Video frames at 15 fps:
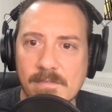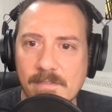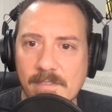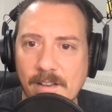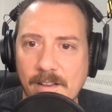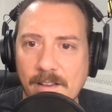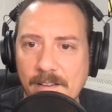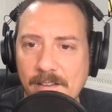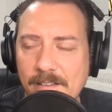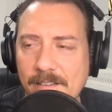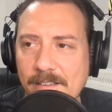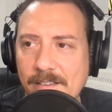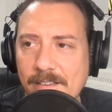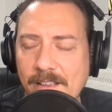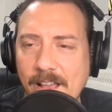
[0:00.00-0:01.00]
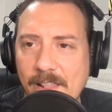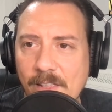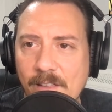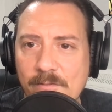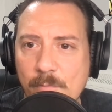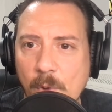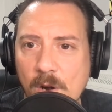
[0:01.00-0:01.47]
I
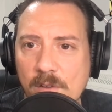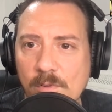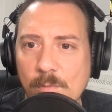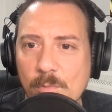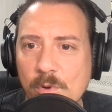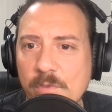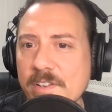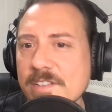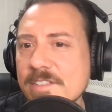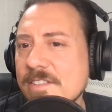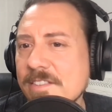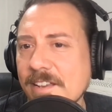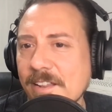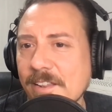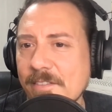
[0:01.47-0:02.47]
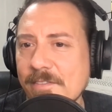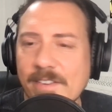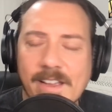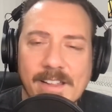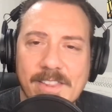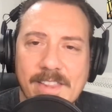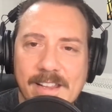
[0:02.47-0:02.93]
love Marvel movies.
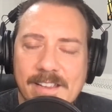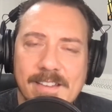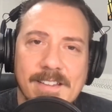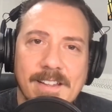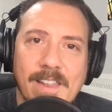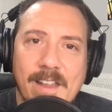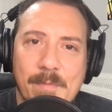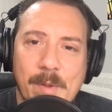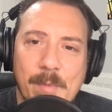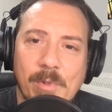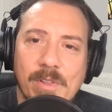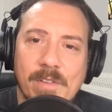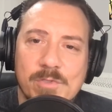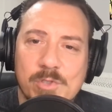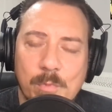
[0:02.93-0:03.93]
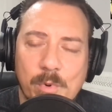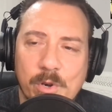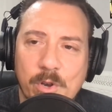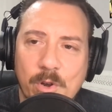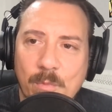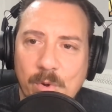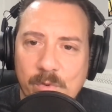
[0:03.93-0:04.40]
I think a lot of people love
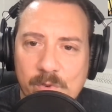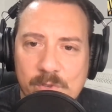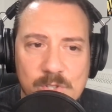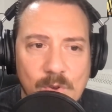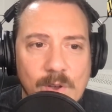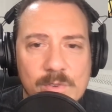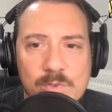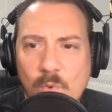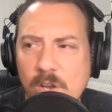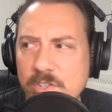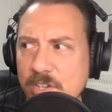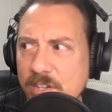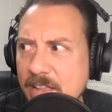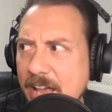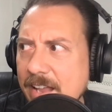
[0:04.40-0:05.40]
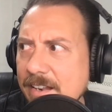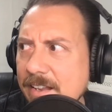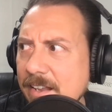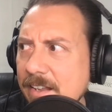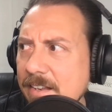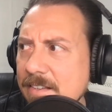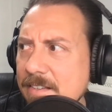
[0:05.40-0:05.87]
superhero movies. So I was watching that,
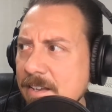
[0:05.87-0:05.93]
and